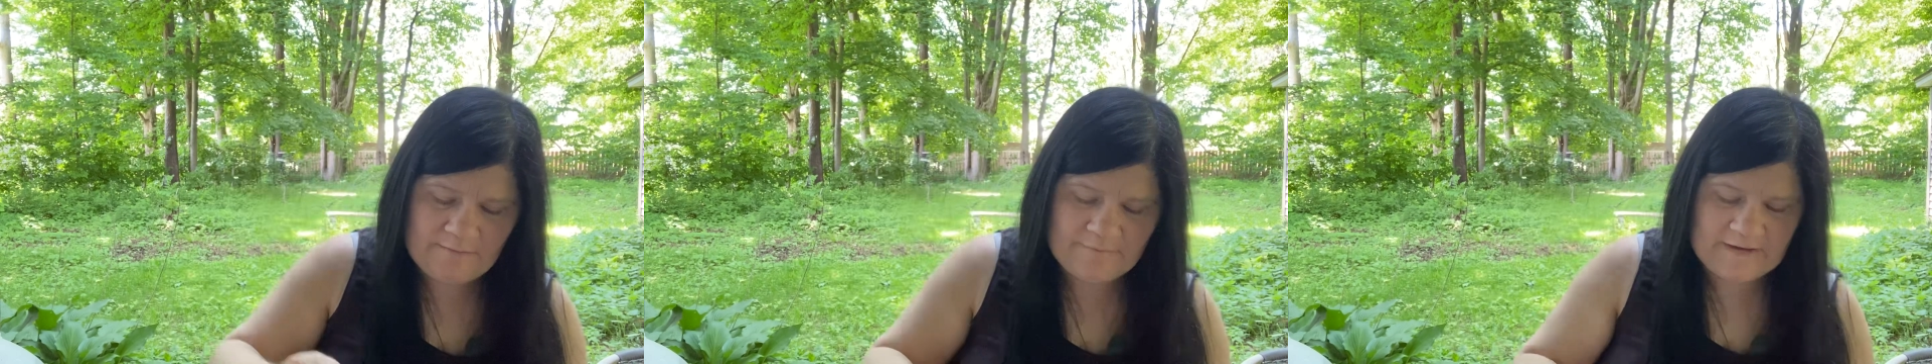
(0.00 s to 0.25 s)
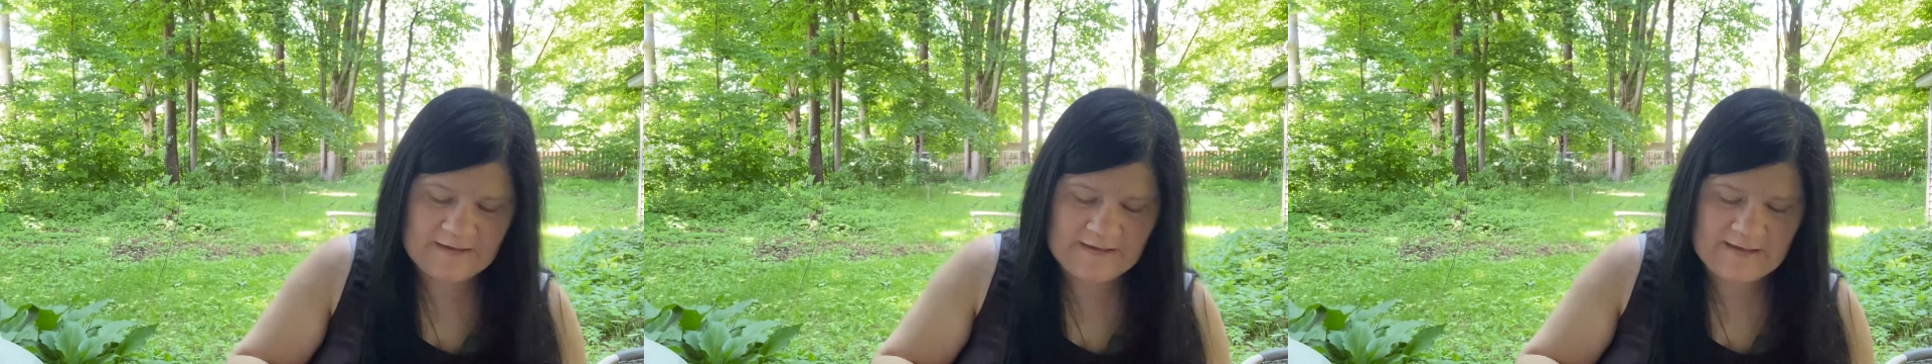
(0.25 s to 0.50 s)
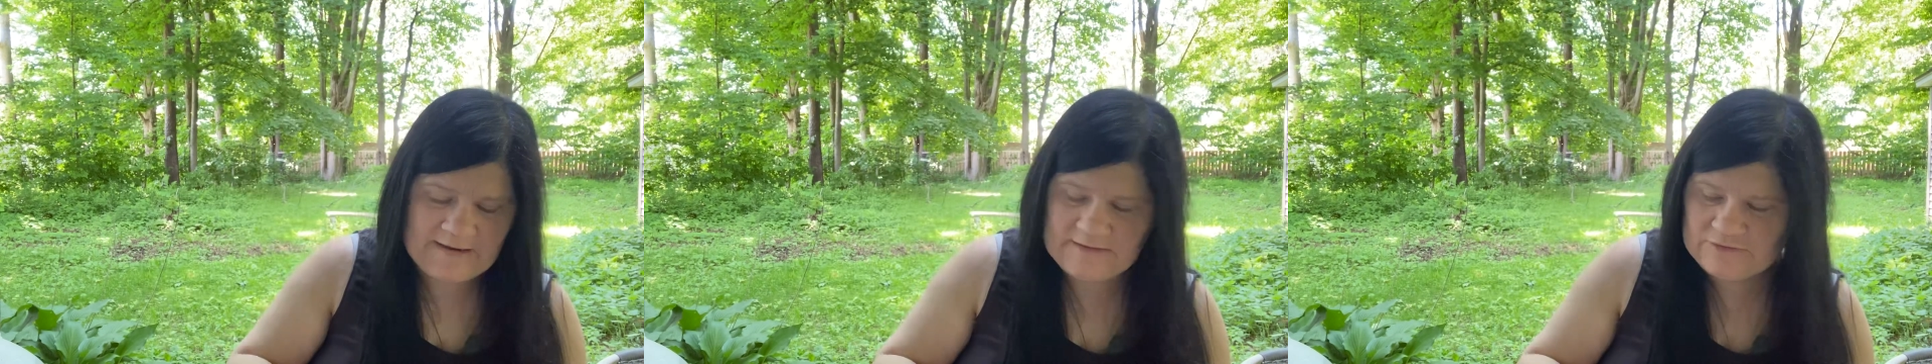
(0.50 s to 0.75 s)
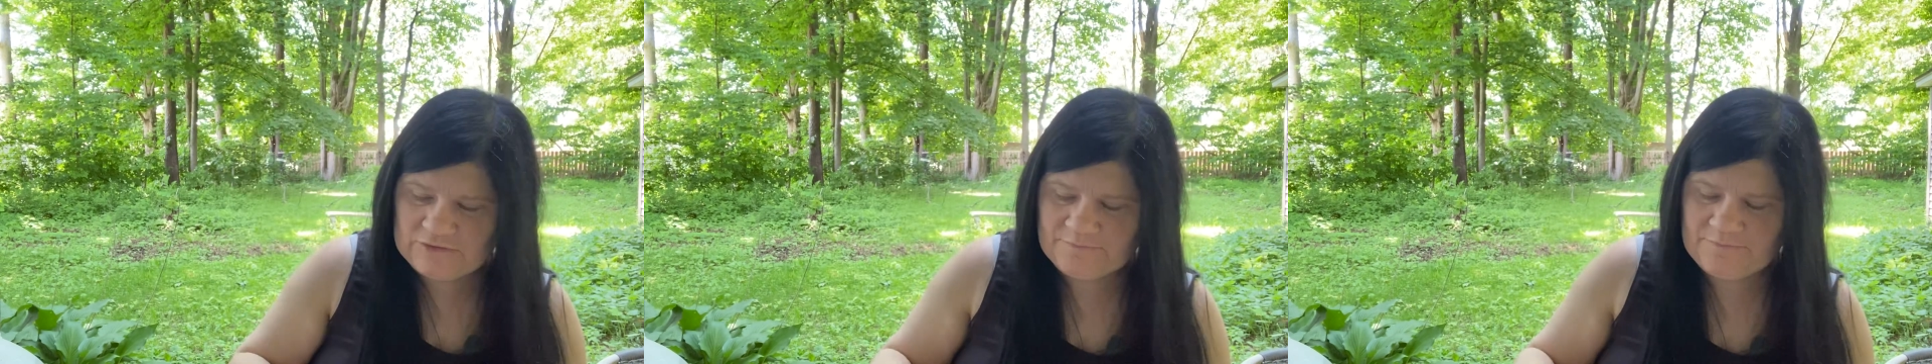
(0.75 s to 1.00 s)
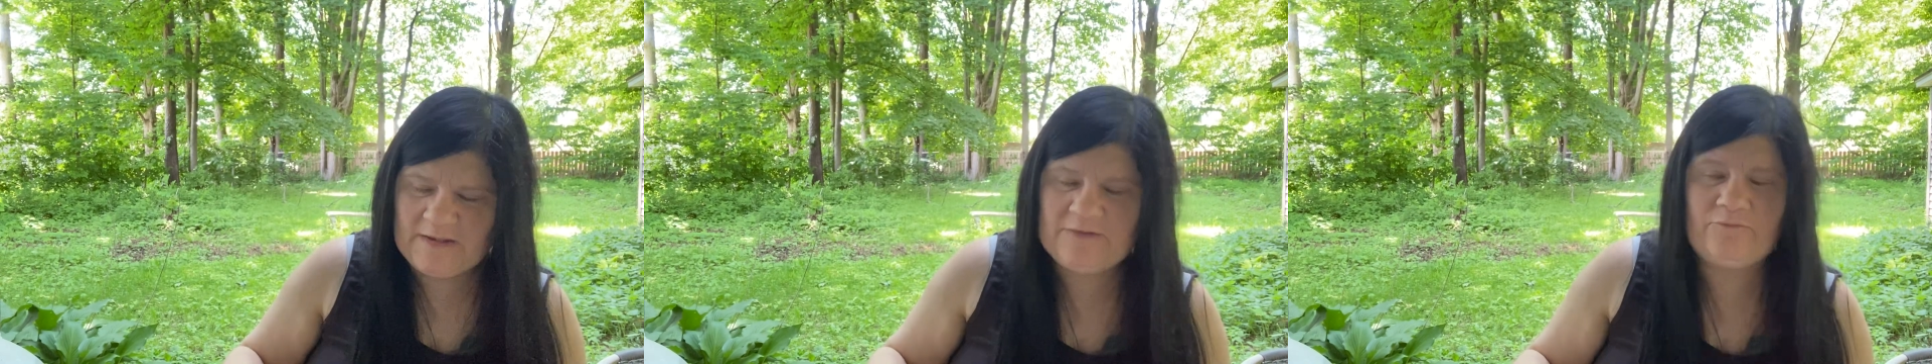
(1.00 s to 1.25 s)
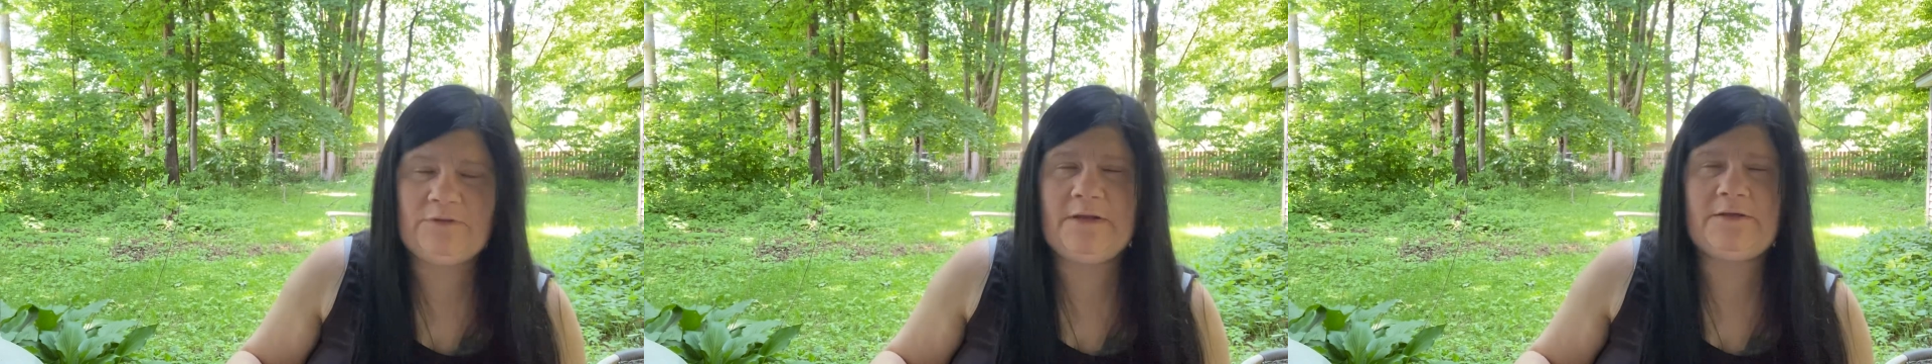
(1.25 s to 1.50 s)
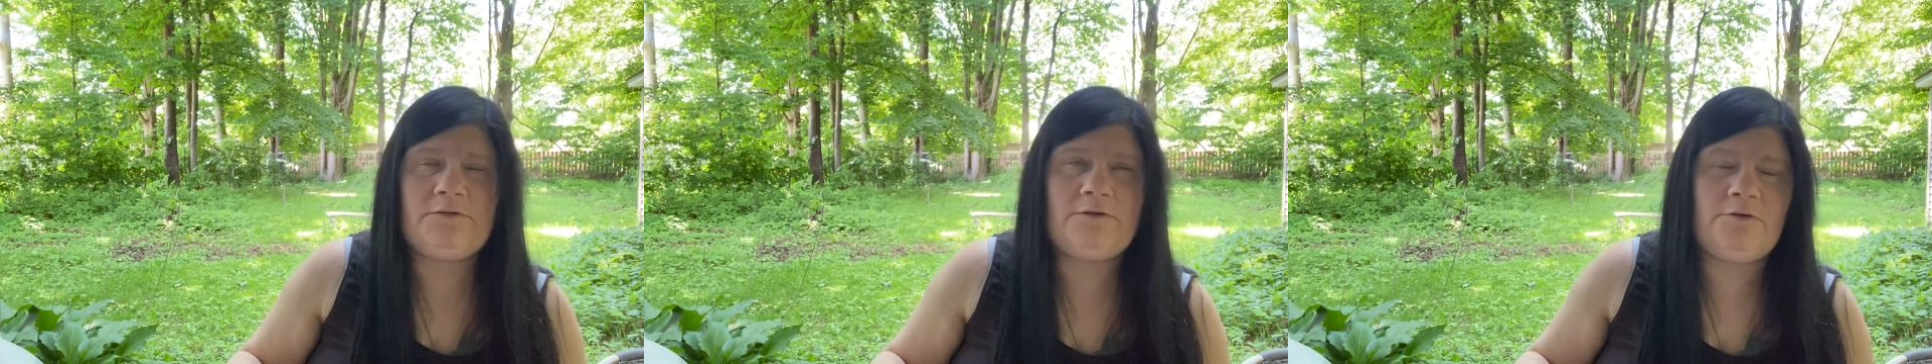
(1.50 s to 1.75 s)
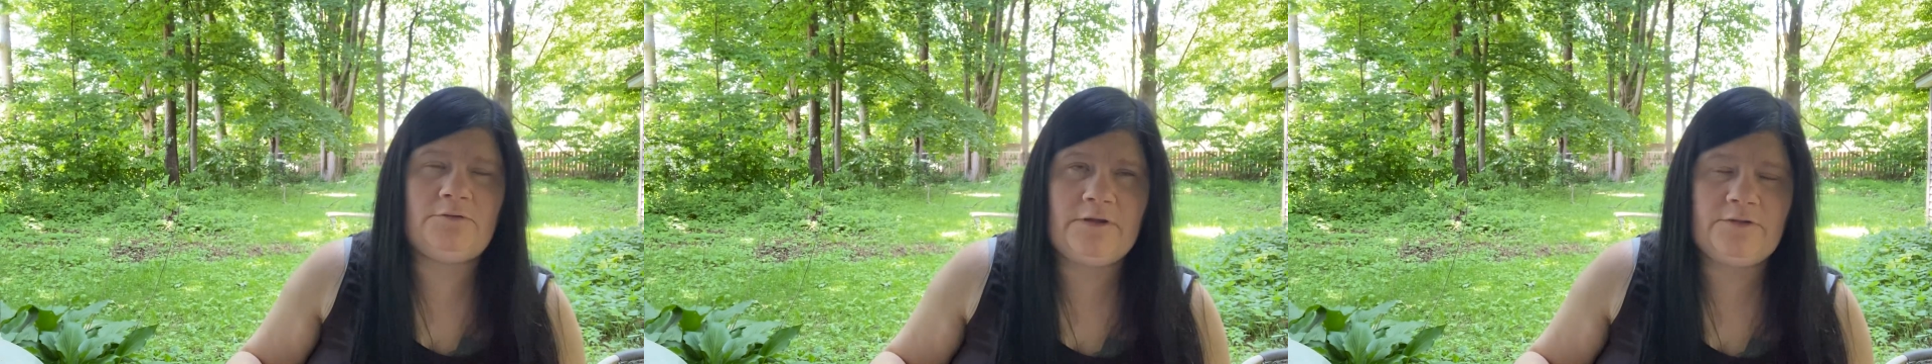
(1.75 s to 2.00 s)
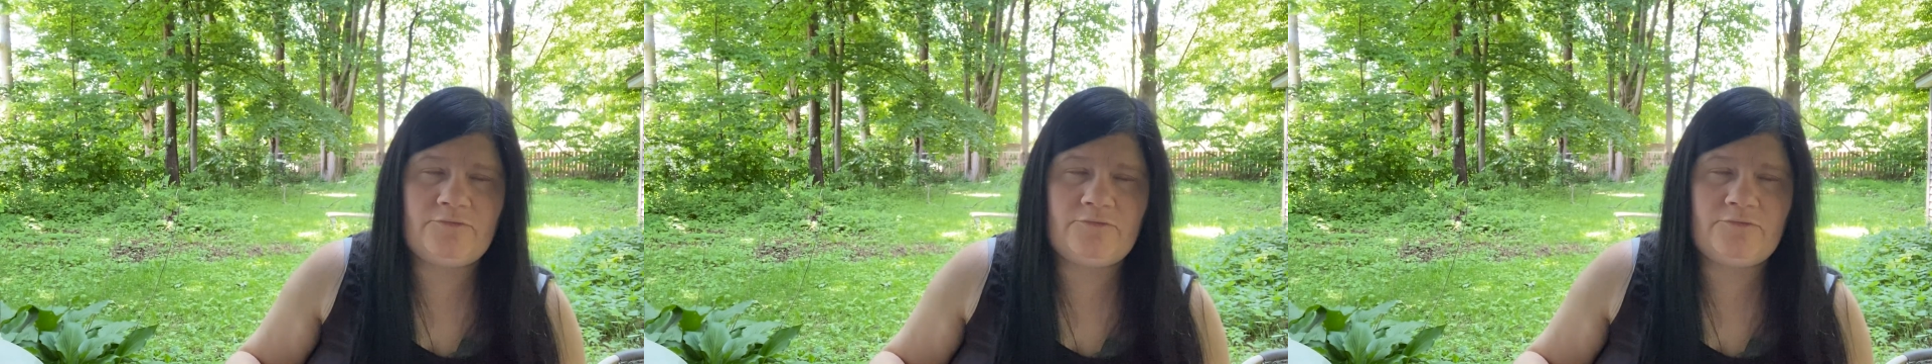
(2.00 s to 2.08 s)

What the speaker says: But again, it speaks really clearly